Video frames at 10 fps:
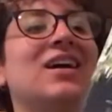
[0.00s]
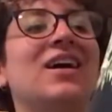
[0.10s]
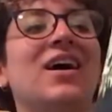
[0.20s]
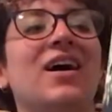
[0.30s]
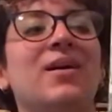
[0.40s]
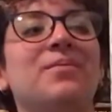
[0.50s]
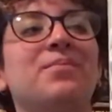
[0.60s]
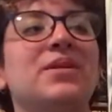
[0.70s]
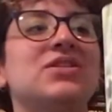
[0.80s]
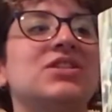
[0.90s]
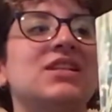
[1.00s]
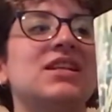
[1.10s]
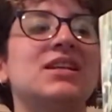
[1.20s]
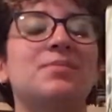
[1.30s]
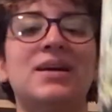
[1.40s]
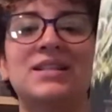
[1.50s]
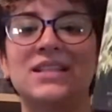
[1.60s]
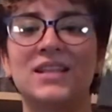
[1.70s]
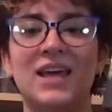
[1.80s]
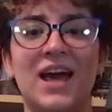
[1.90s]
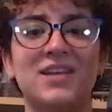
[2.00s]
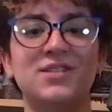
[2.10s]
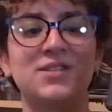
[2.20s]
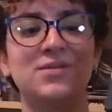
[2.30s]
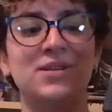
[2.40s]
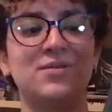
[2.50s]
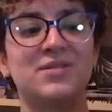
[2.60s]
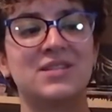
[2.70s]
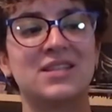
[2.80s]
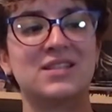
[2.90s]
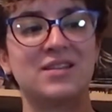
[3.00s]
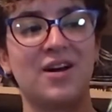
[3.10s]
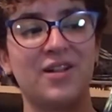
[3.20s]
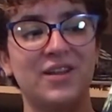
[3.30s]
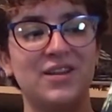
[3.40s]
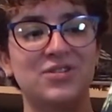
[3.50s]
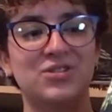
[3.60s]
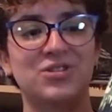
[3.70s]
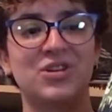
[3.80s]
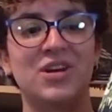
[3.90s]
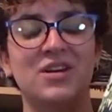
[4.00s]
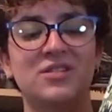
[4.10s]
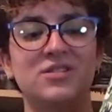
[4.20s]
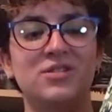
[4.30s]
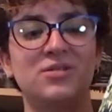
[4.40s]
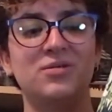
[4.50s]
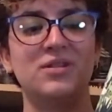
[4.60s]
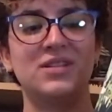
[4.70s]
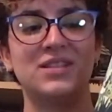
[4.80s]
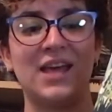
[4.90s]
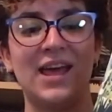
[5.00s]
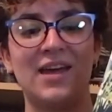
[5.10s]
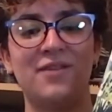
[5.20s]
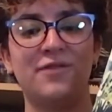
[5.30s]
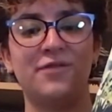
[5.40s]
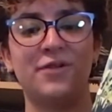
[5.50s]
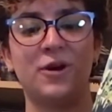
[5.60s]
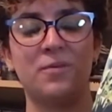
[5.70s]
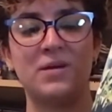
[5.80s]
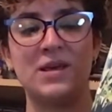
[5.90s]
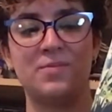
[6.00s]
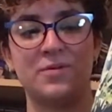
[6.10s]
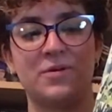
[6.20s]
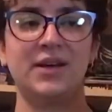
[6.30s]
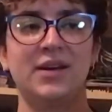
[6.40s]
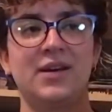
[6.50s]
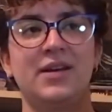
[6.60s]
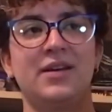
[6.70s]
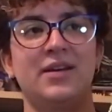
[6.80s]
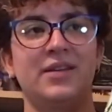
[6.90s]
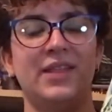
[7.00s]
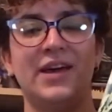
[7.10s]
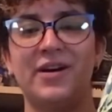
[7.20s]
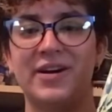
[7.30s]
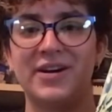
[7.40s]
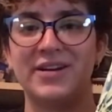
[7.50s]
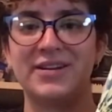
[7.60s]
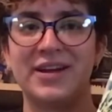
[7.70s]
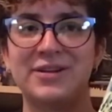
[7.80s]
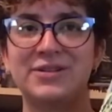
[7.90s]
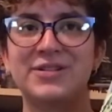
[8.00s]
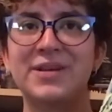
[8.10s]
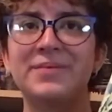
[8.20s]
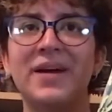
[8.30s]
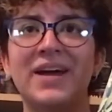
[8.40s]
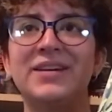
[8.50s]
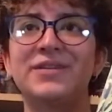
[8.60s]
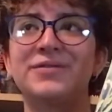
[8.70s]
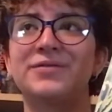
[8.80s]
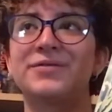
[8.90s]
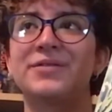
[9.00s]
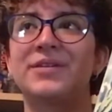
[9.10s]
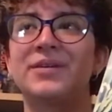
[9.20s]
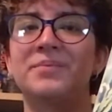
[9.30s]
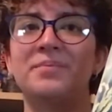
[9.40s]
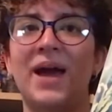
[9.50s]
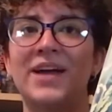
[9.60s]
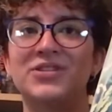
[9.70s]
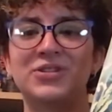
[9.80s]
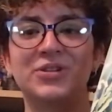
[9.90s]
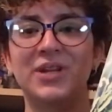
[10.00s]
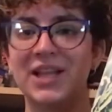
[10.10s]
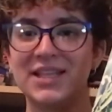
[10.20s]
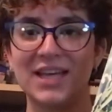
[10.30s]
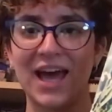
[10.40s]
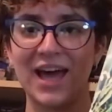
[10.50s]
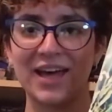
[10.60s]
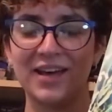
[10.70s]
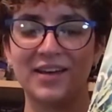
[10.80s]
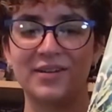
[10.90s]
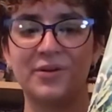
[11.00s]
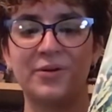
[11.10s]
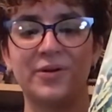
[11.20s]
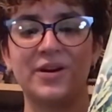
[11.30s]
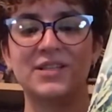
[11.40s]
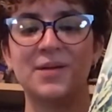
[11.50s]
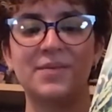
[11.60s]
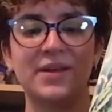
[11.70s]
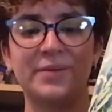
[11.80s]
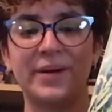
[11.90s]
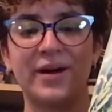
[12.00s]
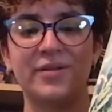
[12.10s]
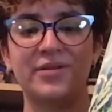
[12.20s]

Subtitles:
but she basically has to use this knowledge to save her people. They are under some kind of magical attack or something about